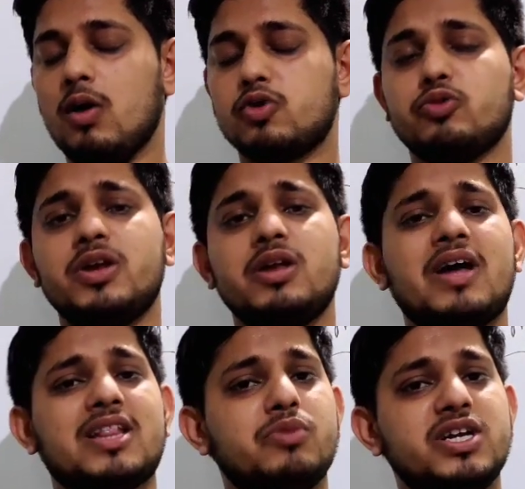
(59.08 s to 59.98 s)
so many
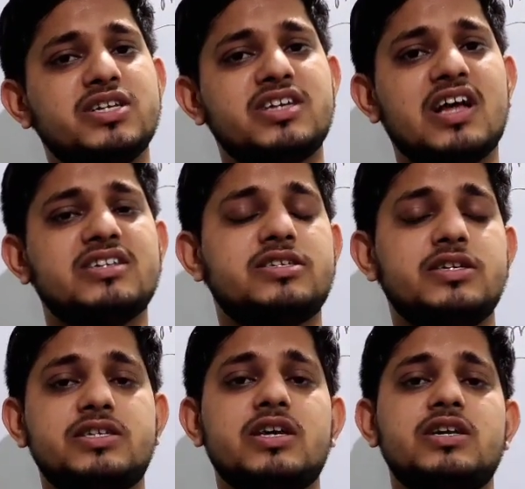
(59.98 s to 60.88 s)
mathematicians
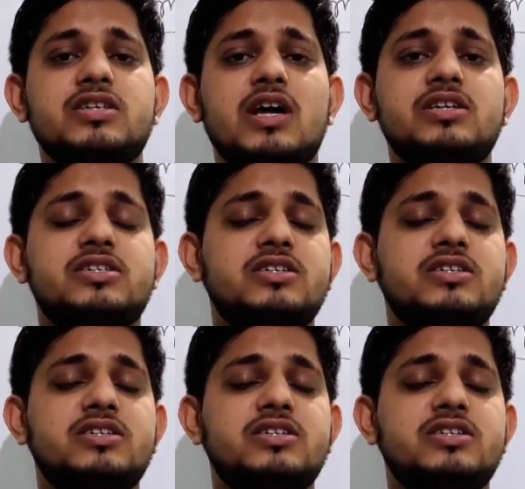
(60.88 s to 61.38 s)
research are